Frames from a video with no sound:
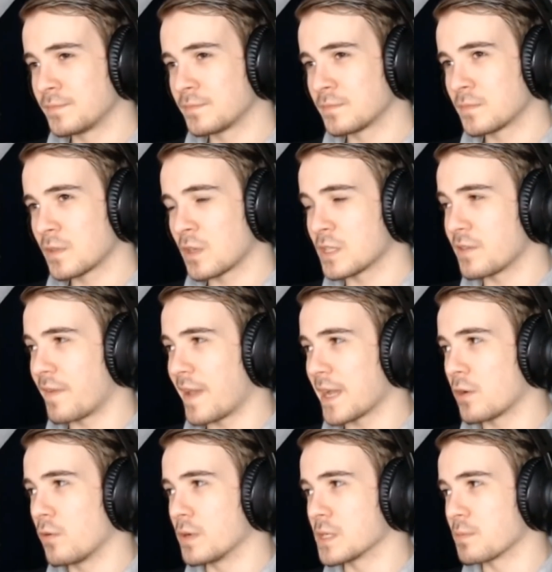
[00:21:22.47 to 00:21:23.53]
because of
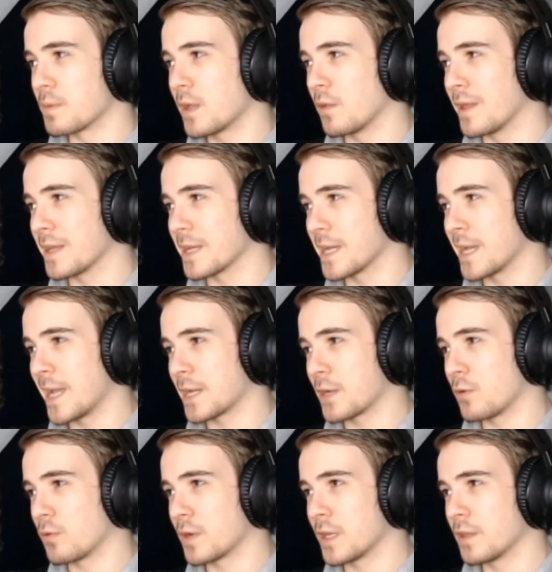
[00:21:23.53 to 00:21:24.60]
Echo as well.
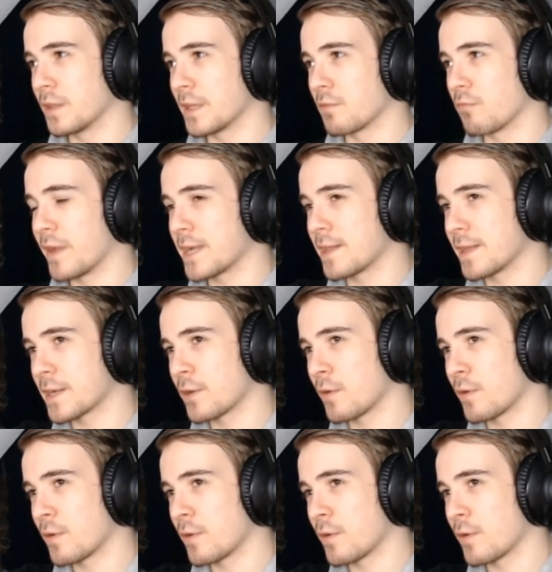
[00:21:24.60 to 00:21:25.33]
Echo can like right click her,